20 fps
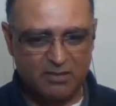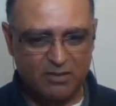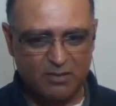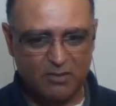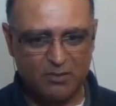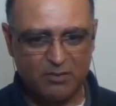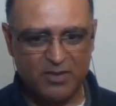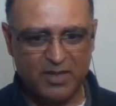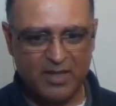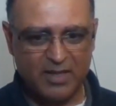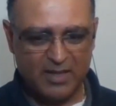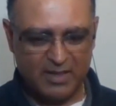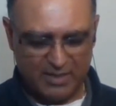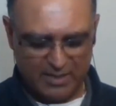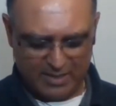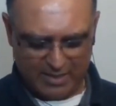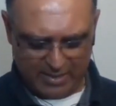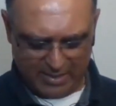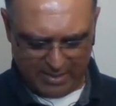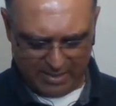
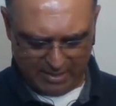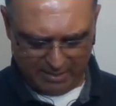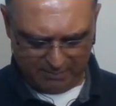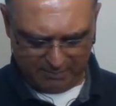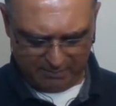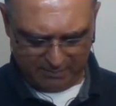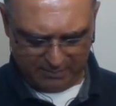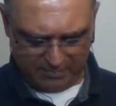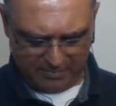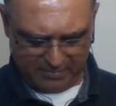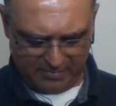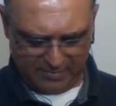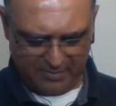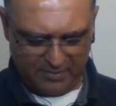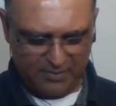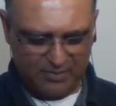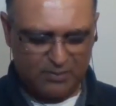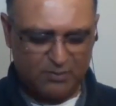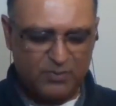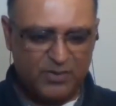So,
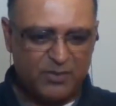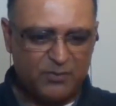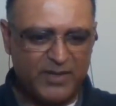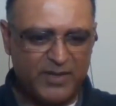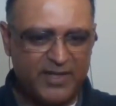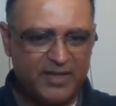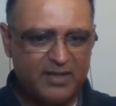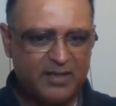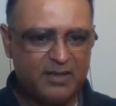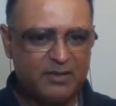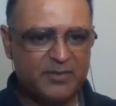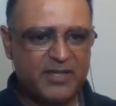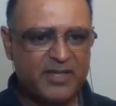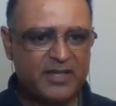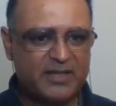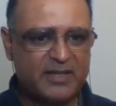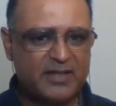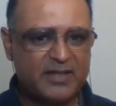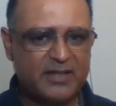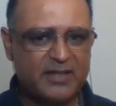so where we come
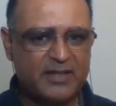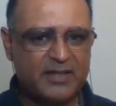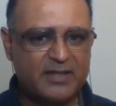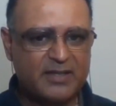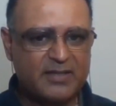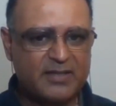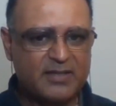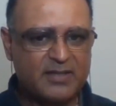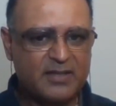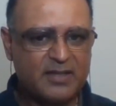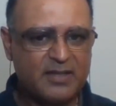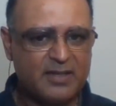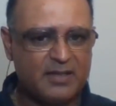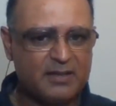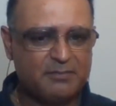in is,